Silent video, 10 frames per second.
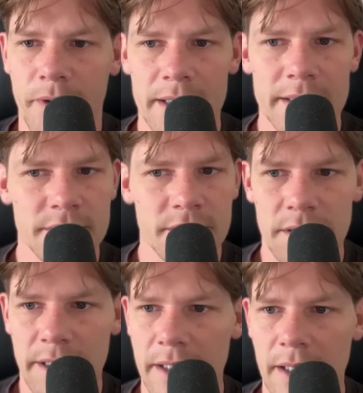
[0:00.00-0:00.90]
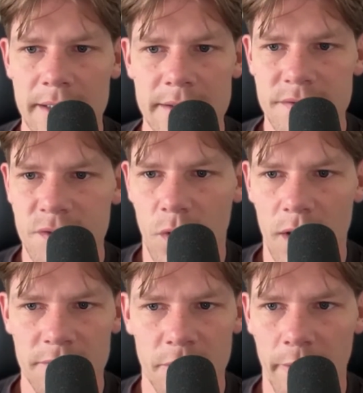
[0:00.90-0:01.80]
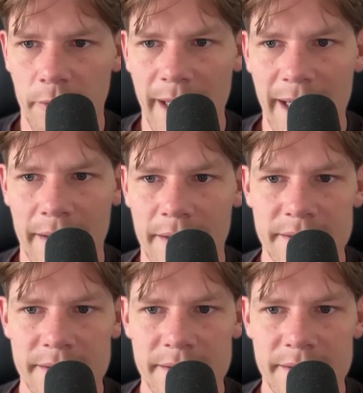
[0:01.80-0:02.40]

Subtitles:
I didn't clean, I didn't squat front or back,